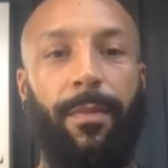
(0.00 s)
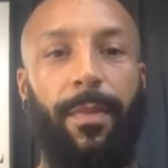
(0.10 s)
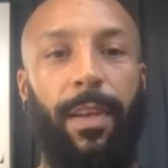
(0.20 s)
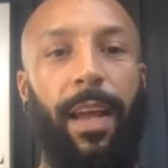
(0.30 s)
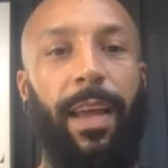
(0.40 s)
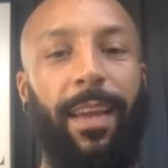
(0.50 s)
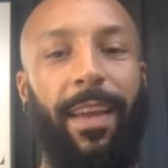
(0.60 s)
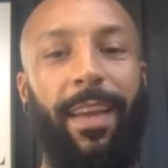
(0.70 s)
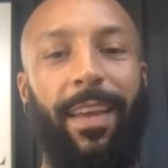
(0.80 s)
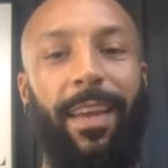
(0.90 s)
Like,
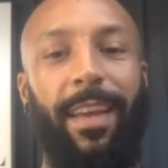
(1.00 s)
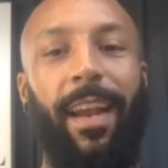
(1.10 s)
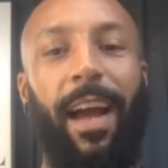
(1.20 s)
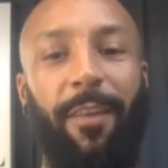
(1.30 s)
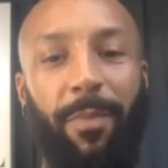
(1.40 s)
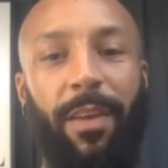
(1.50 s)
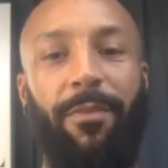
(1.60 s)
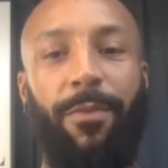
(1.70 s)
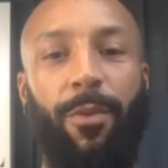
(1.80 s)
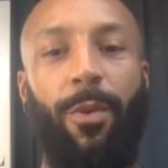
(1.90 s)
like I've been
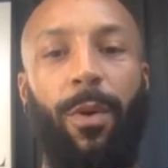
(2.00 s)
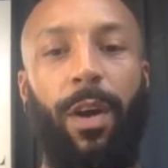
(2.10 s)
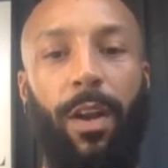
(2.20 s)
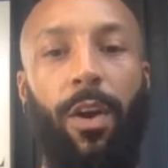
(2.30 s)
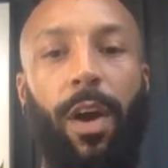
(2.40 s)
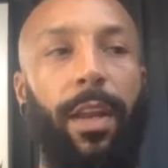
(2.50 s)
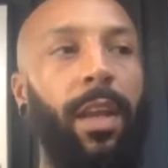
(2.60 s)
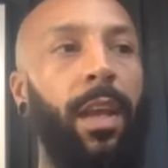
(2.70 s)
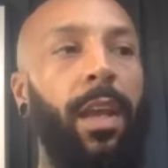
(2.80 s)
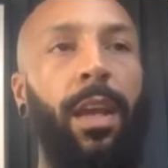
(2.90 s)
through a lot, and
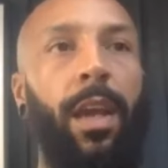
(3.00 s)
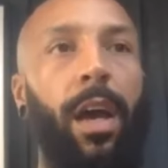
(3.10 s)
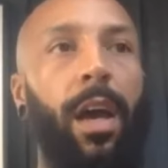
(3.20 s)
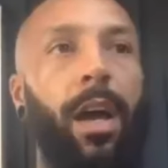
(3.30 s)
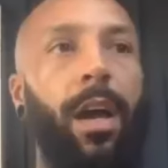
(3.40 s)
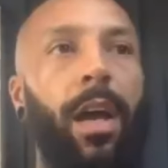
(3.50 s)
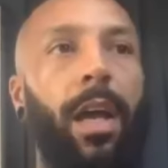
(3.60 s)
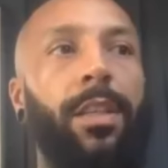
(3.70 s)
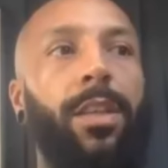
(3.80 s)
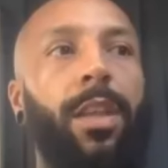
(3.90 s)
uh,
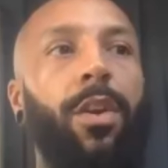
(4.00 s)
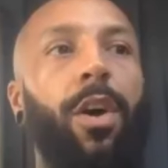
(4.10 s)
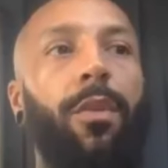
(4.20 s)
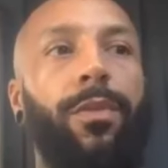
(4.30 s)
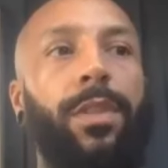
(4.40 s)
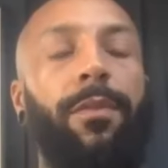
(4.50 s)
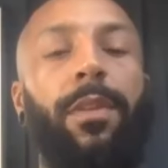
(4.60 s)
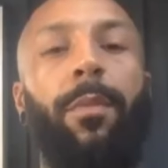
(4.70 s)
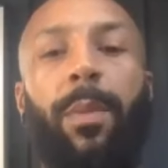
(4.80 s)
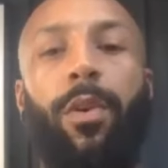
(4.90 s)
and it's a lot of stuff
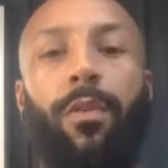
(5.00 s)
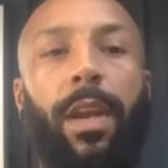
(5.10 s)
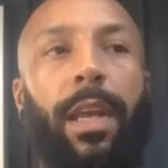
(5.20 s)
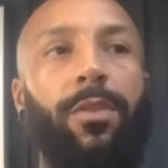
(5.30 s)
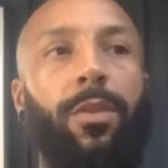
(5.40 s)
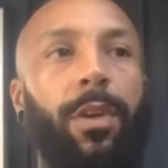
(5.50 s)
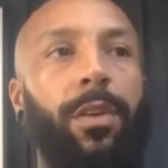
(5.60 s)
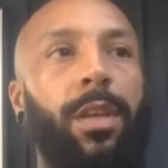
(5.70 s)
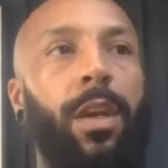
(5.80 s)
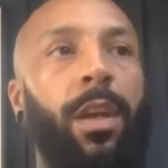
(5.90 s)
that people can relate to
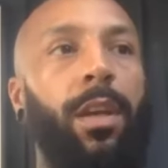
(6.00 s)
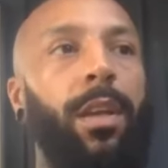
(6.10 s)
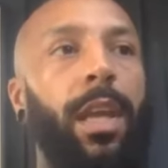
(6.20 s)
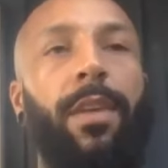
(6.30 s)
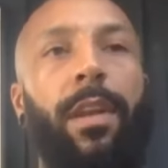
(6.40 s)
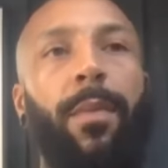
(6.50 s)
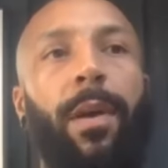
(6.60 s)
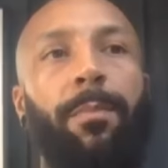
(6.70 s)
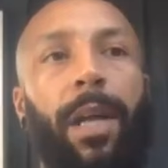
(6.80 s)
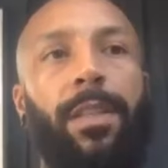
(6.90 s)
because even at
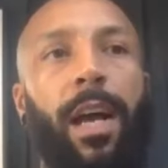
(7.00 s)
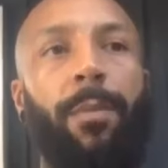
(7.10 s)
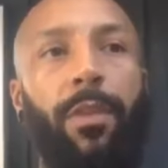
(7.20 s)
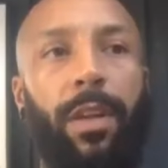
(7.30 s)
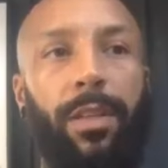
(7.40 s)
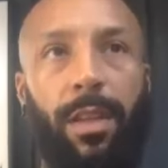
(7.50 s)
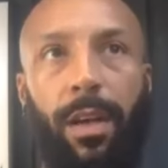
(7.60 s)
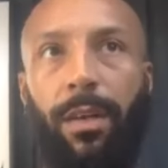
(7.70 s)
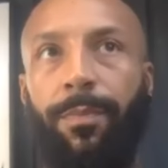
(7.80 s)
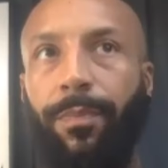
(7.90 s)
my time at Red
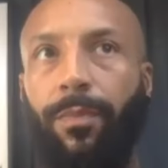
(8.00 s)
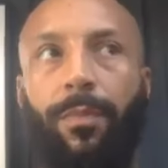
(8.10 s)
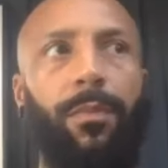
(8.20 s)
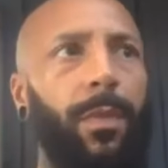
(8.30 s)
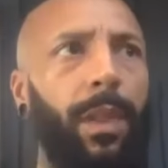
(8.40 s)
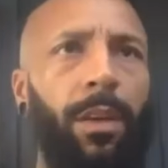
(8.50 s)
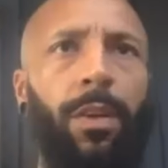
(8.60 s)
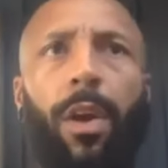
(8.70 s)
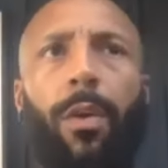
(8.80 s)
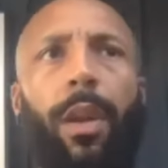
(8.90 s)
Star,
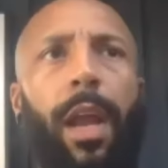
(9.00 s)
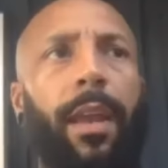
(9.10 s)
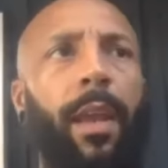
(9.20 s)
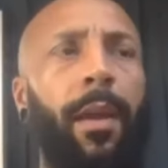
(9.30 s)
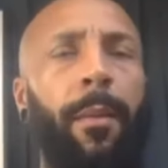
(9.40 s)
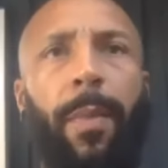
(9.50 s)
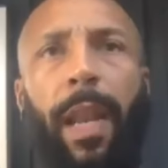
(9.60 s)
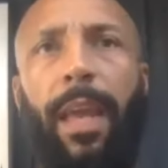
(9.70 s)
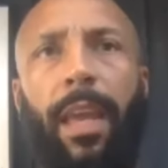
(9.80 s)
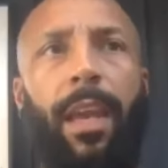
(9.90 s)
go like
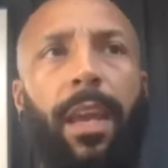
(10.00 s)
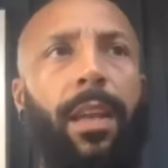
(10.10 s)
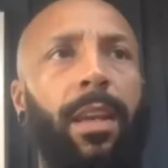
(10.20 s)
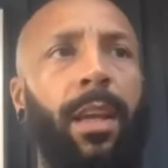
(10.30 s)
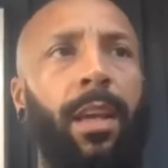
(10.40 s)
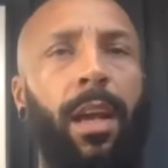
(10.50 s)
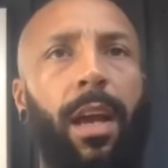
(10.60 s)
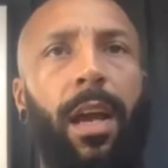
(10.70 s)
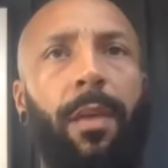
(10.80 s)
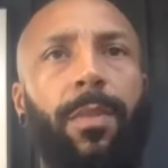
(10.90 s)
Playing, in,
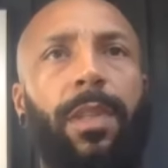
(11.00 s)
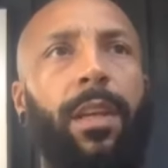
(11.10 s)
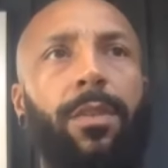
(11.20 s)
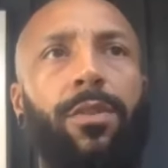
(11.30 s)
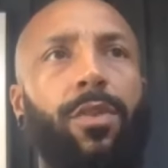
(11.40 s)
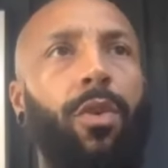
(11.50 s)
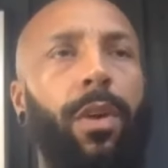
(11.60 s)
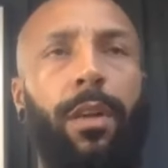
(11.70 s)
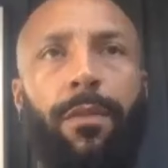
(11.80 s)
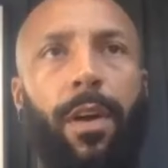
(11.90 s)
um, didn't score
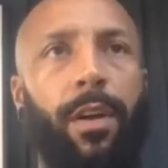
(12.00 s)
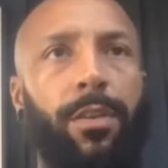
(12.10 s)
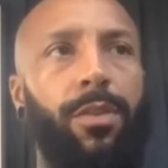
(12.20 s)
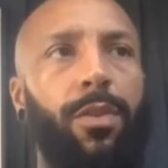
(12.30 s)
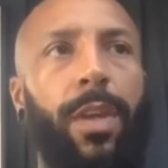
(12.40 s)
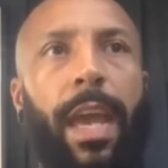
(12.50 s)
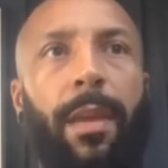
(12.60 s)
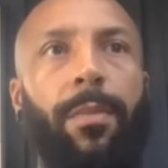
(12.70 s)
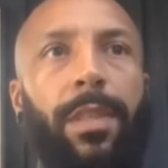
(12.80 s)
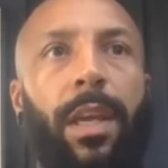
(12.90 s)
in the first two
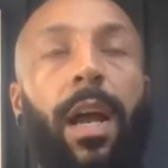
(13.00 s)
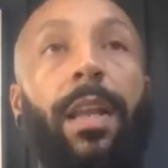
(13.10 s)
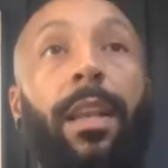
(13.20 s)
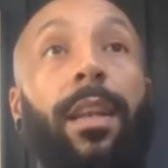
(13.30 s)
games. And I,